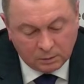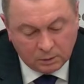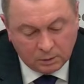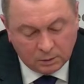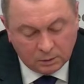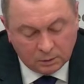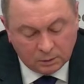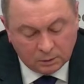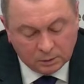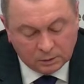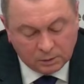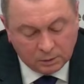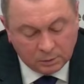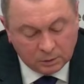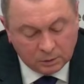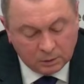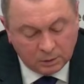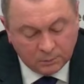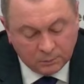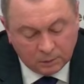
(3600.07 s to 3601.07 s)
Belarus and the
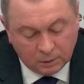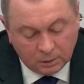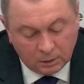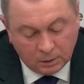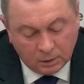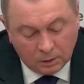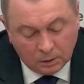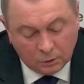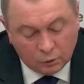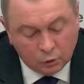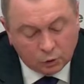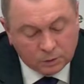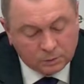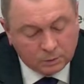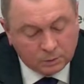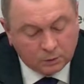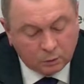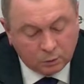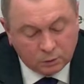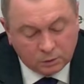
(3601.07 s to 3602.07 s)
countries of the
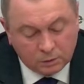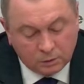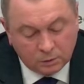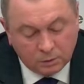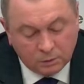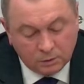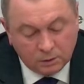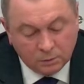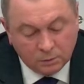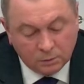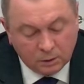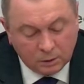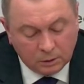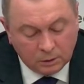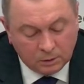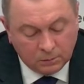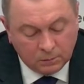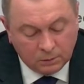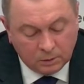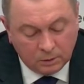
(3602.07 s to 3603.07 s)
West. Let
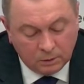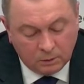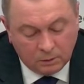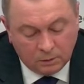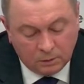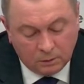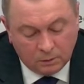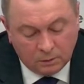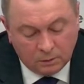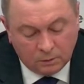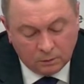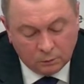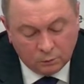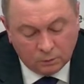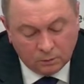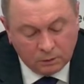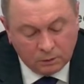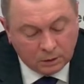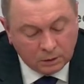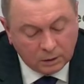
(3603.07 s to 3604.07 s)
me repeat one more time.
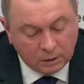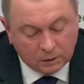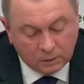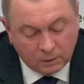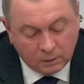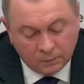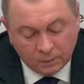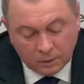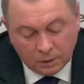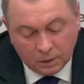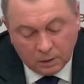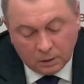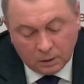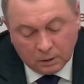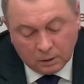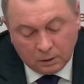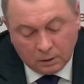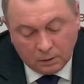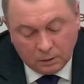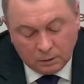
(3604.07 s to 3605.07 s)
We are not to
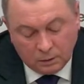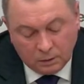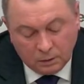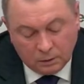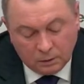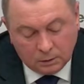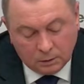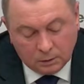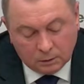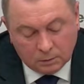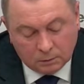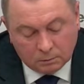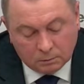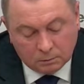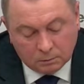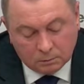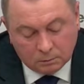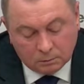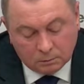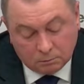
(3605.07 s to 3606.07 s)
blame for this.
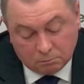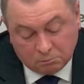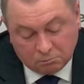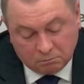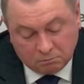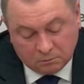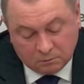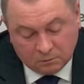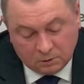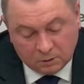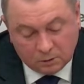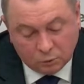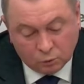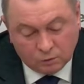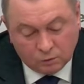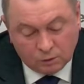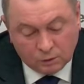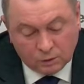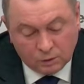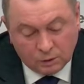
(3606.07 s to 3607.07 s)
It's not
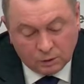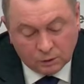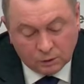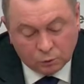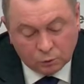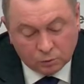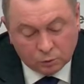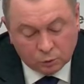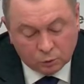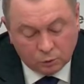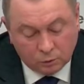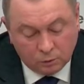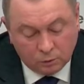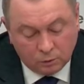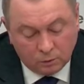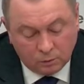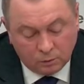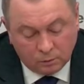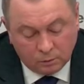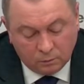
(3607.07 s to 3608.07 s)
our fault, and your
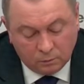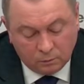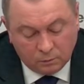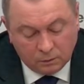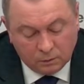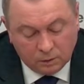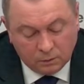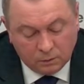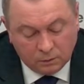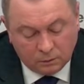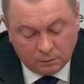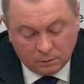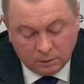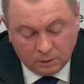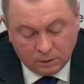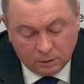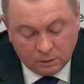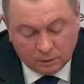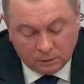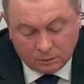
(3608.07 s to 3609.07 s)
statement that